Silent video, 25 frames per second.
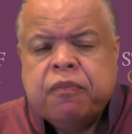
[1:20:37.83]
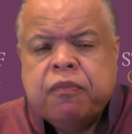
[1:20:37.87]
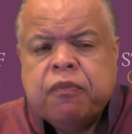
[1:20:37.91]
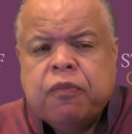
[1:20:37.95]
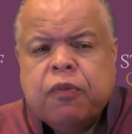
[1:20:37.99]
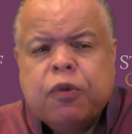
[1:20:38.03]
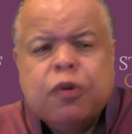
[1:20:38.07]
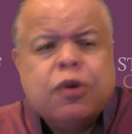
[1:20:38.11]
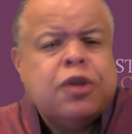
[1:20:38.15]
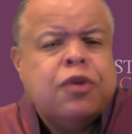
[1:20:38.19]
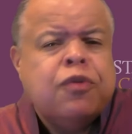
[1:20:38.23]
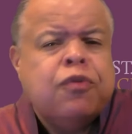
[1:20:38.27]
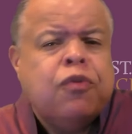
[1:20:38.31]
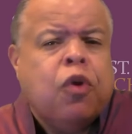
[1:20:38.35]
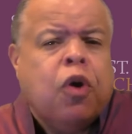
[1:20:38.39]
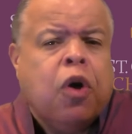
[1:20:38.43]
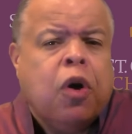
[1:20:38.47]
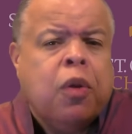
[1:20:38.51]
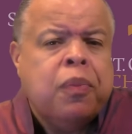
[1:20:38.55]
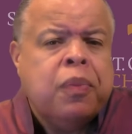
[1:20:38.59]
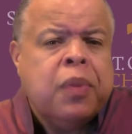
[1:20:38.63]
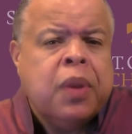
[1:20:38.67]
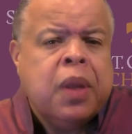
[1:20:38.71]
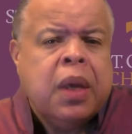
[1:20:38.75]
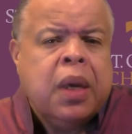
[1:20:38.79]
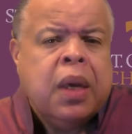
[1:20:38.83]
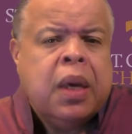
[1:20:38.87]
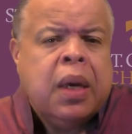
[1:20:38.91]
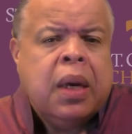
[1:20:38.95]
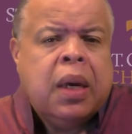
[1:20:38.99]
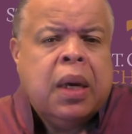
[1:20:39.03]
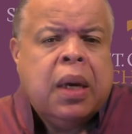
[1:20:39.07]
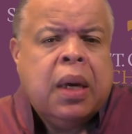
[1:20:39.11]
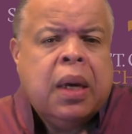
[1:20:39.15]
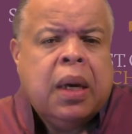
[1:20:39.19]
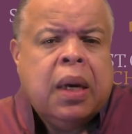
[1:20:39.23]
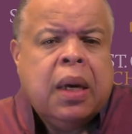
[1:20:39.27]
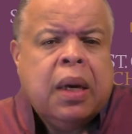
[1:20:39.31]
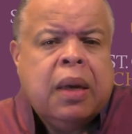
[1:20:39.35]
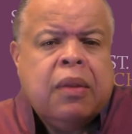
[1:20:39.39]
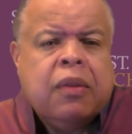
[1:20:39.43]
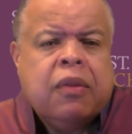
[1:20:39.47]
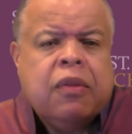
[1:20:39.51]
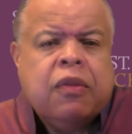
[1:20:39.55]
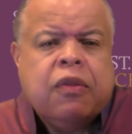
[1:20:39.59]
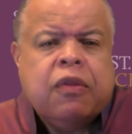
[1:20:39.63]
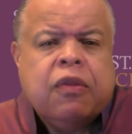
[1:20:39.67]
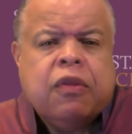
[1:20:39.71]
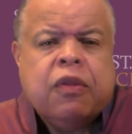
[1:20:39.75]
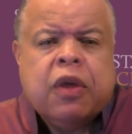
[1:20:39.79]
First of all,
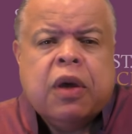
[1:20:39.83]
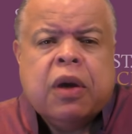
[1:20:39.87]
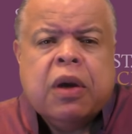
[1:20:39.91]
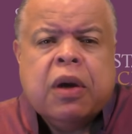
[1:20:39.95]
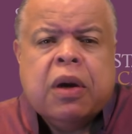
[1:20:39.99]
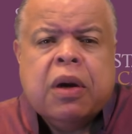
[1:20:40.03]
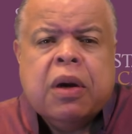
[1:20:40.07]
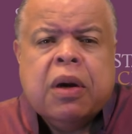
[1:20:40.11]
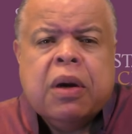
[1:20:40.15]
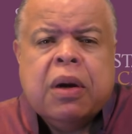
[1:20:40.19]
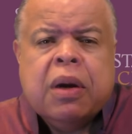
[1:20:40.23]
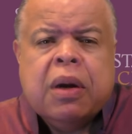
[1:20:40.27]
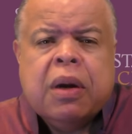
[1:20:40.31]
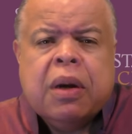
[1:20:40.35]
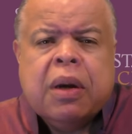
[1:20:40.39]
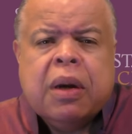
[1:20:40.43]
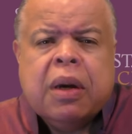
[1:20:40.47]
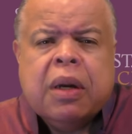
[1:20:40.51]
there